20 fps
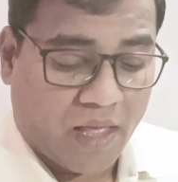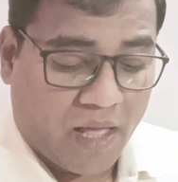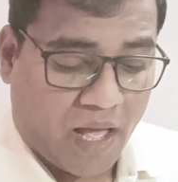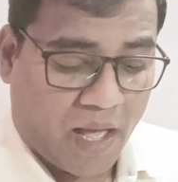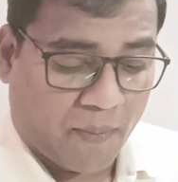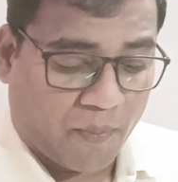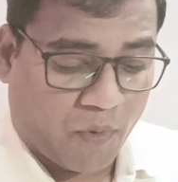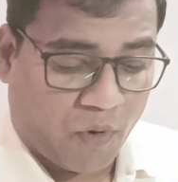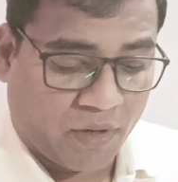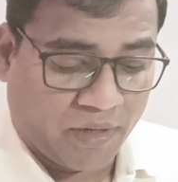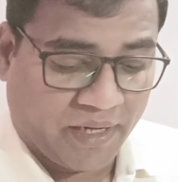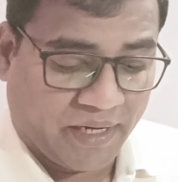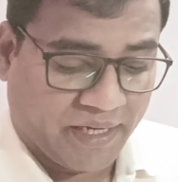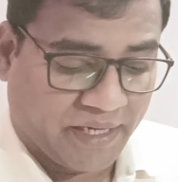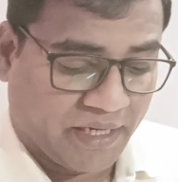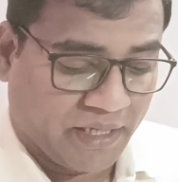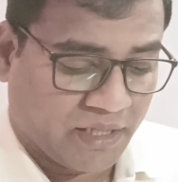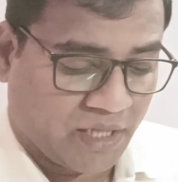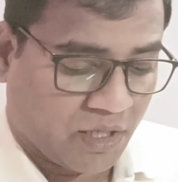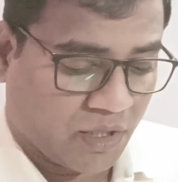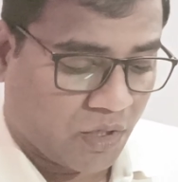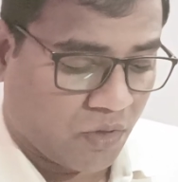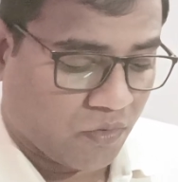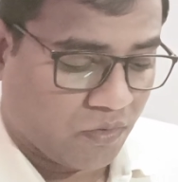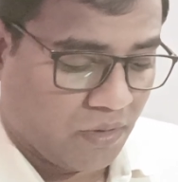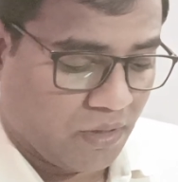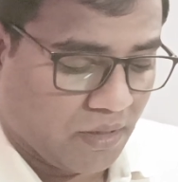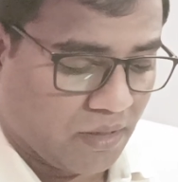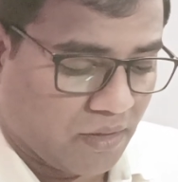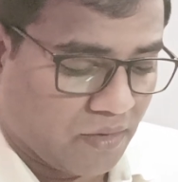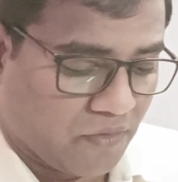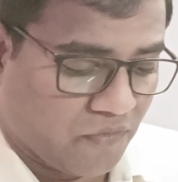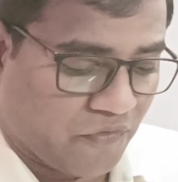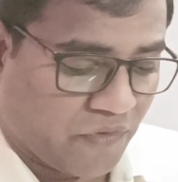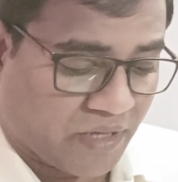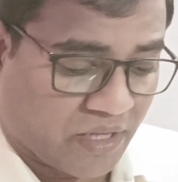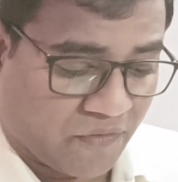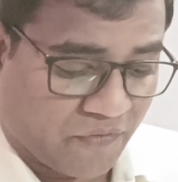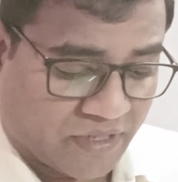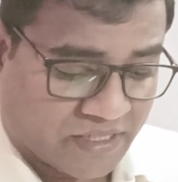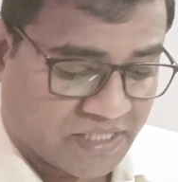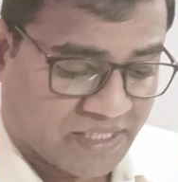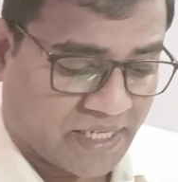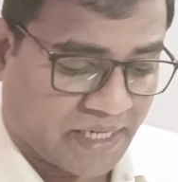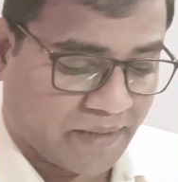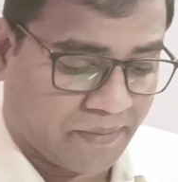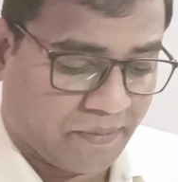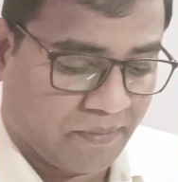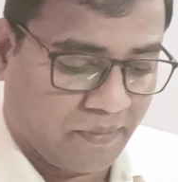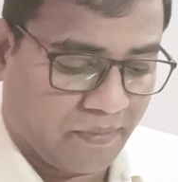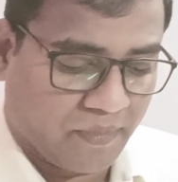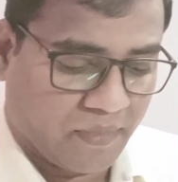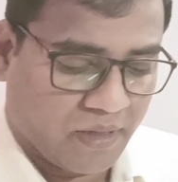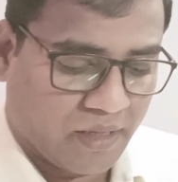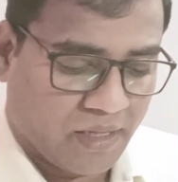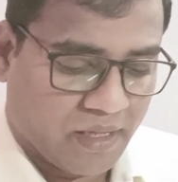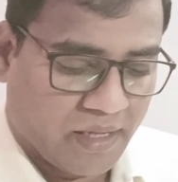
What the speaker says: Upon hitting the ground for the first time,